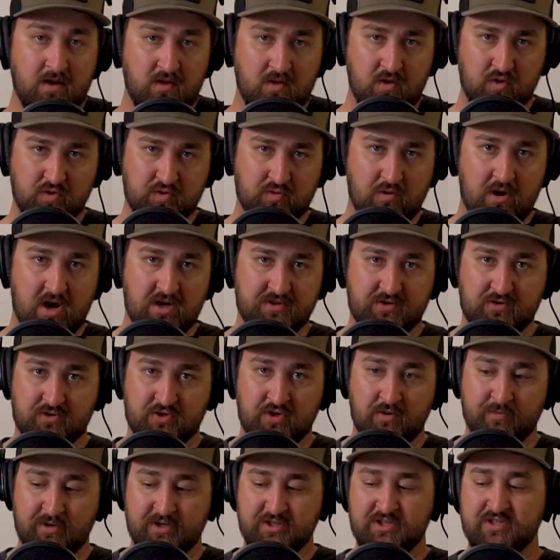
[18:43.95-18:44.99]
those rods are
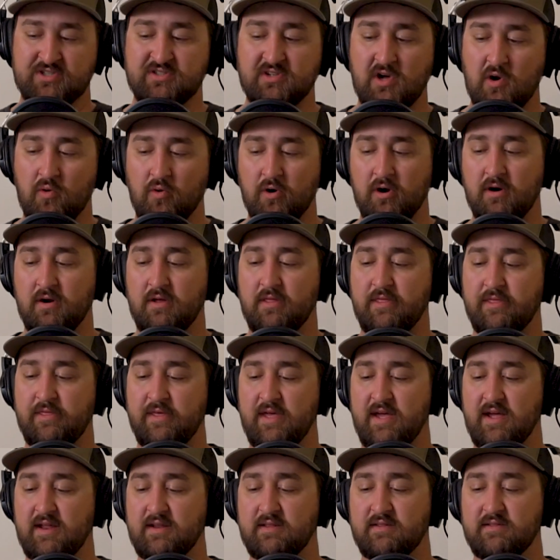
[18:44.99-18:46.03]
so much slower
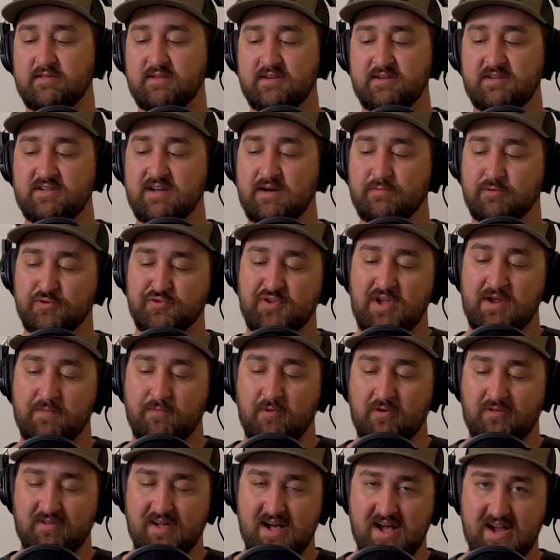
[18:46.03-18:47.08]
that the double
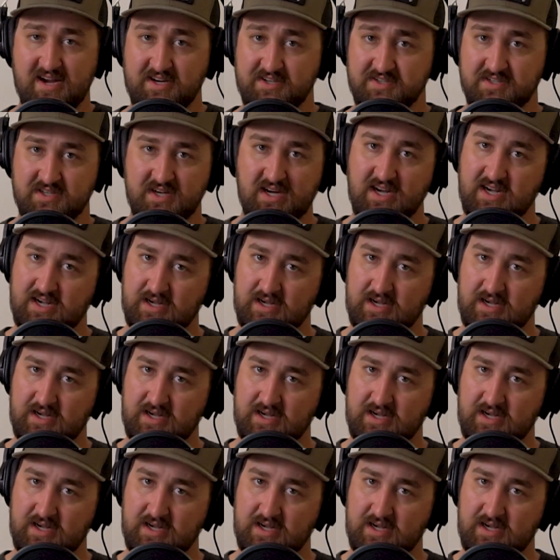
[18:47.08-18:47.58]
taper lines